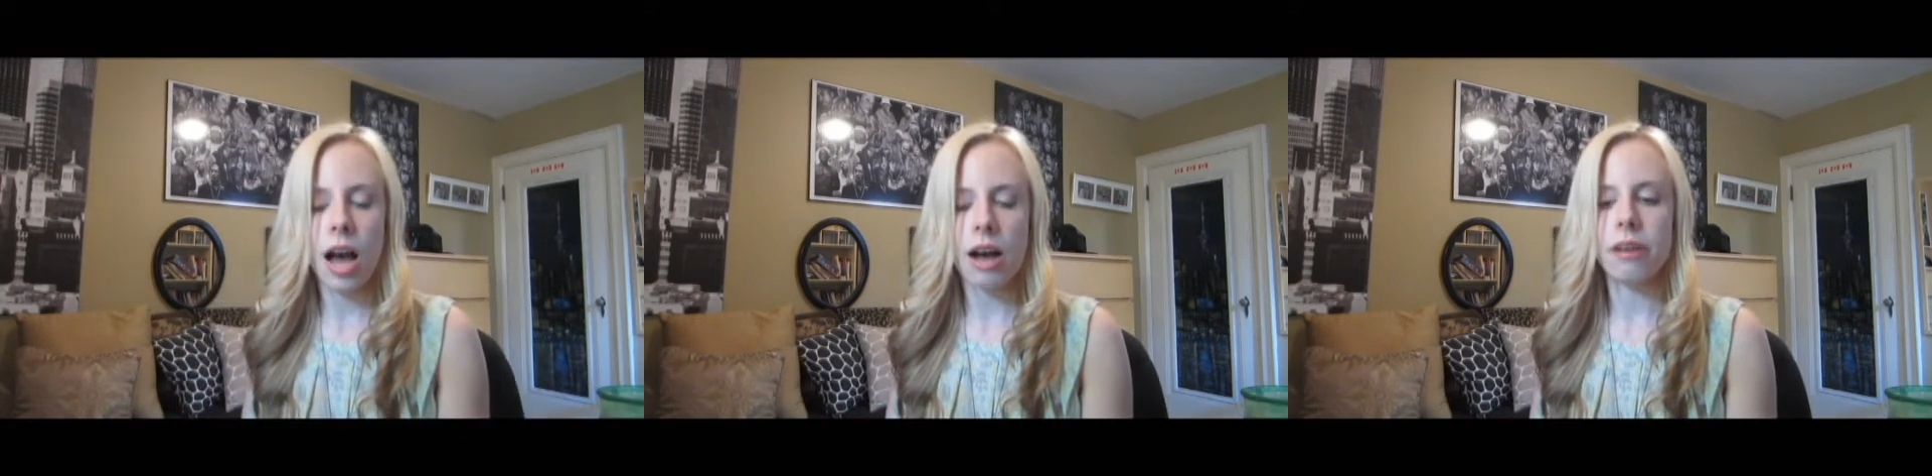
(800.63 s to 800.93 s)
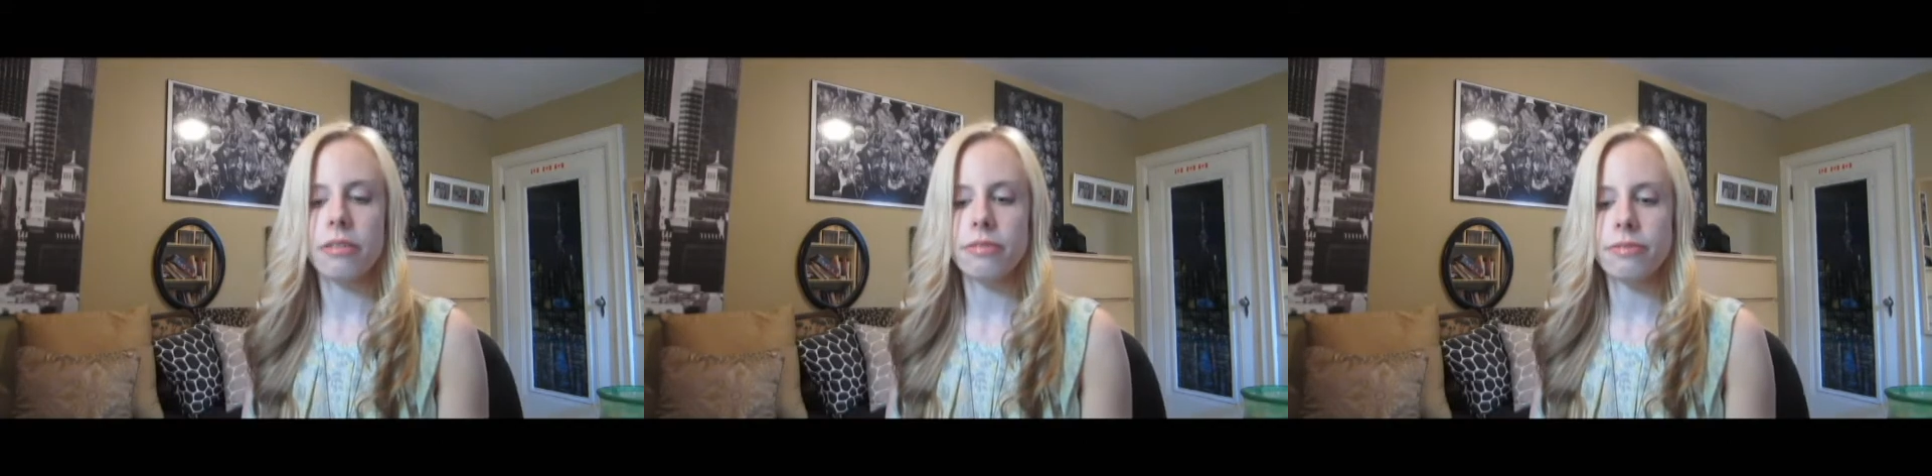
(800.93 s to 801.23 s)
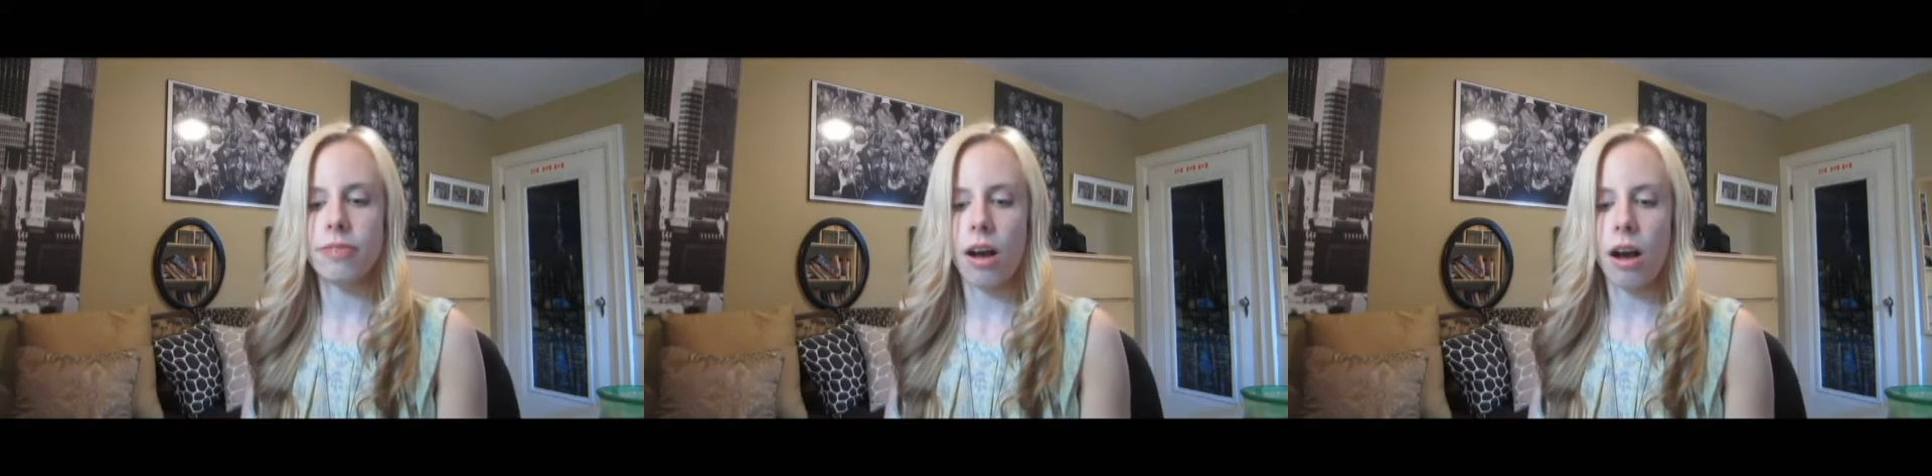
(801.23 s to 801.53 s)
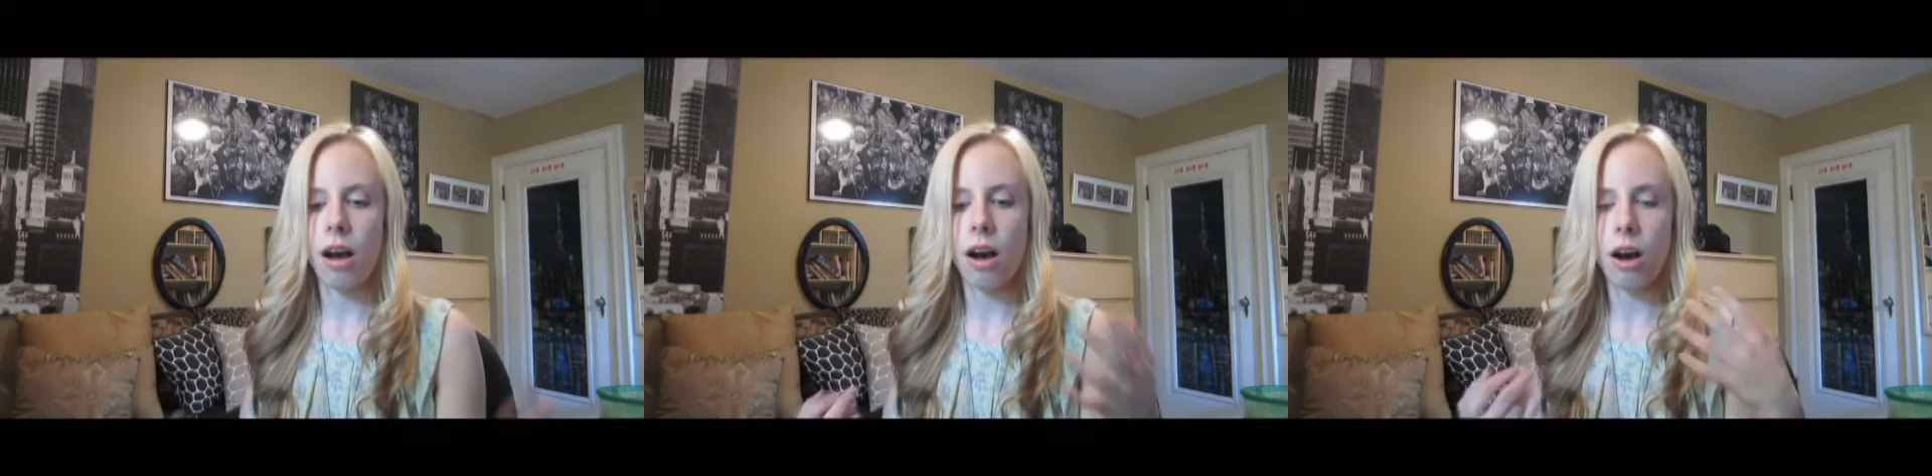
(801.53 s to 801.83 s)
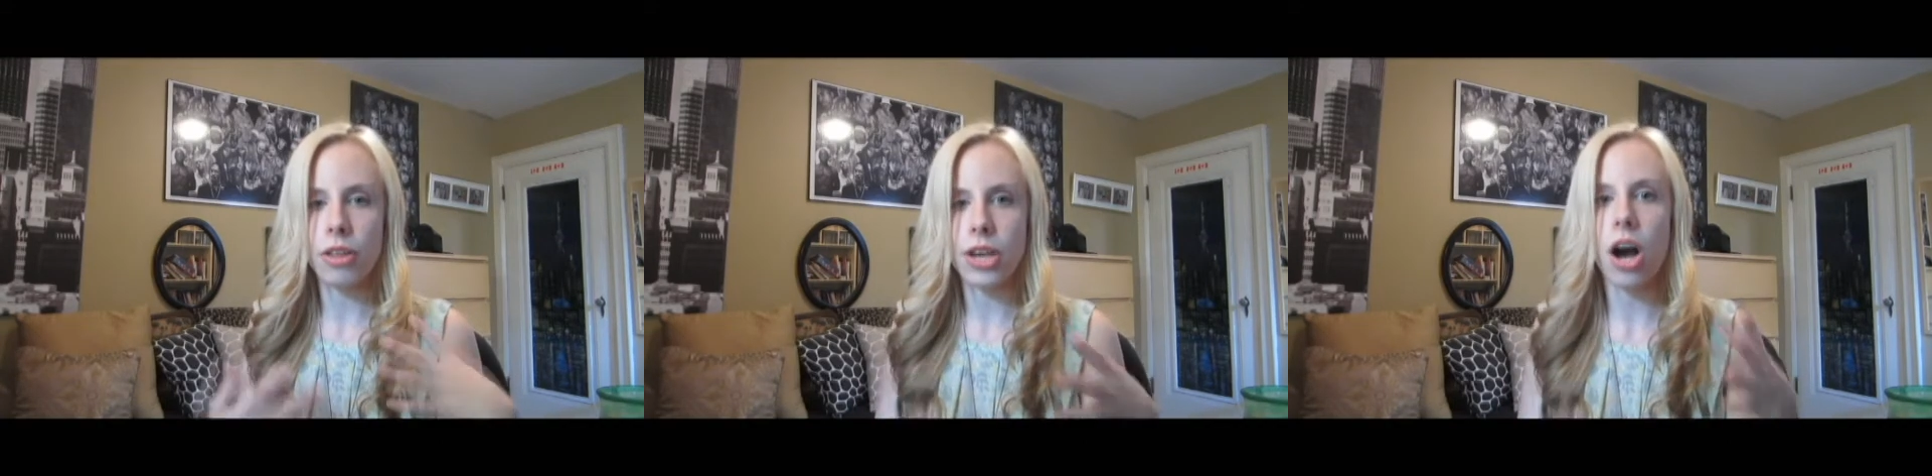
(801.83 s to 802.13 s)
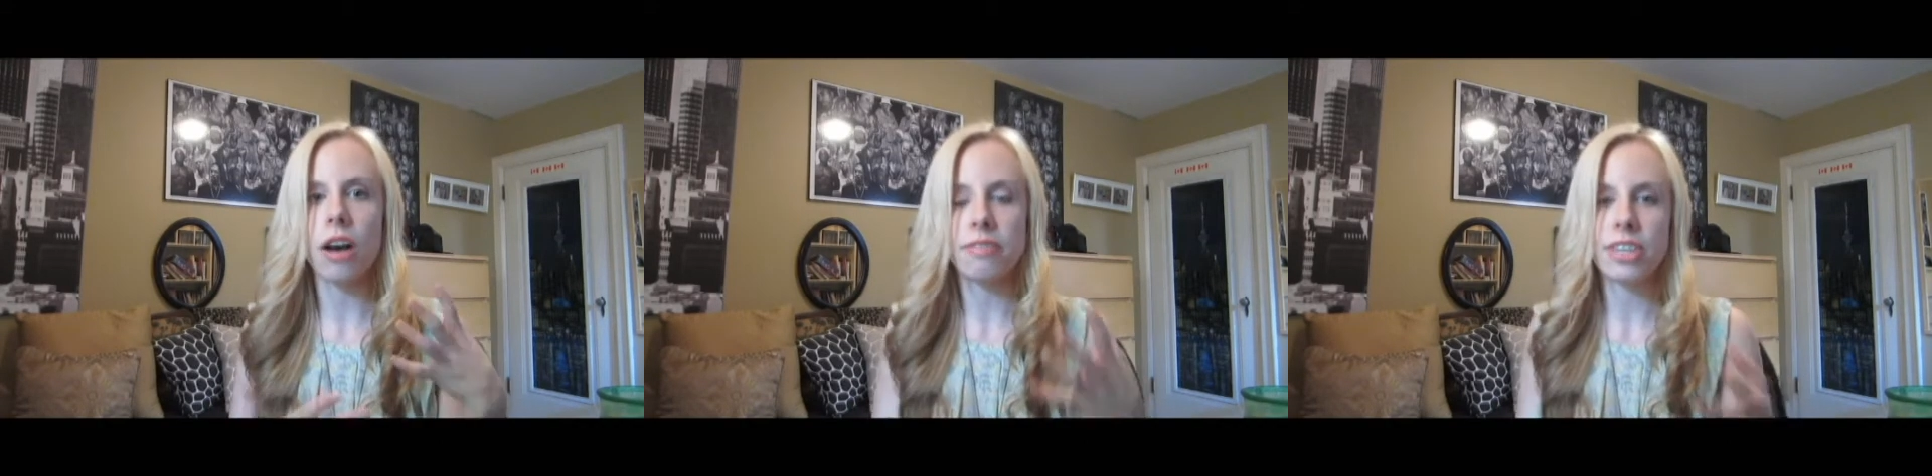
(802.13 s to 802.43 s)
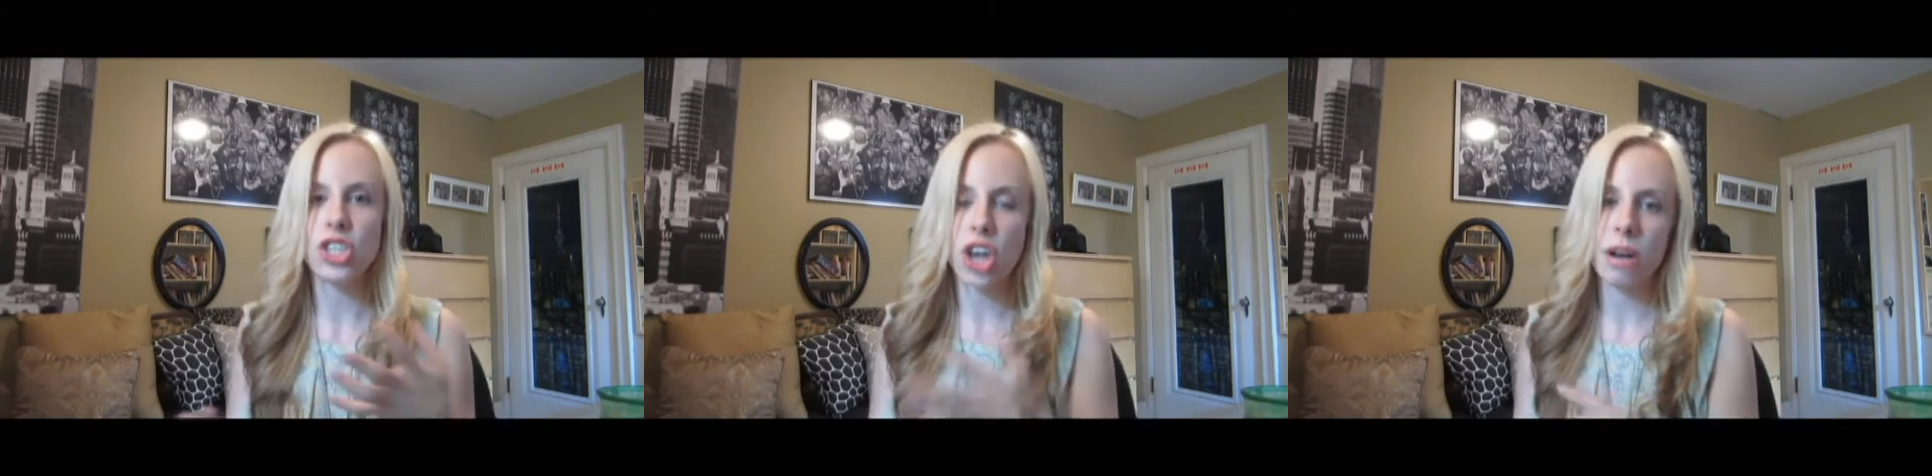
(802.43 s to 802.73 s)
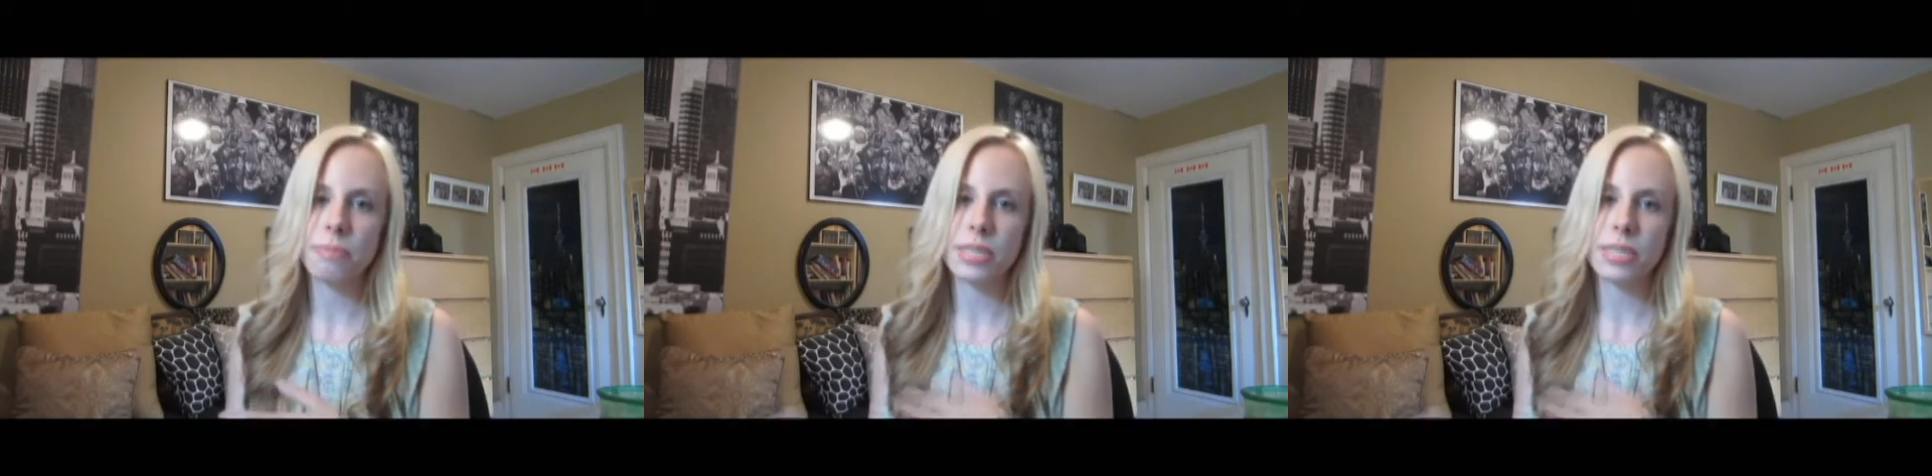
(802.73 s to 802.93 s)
of all the coffee shops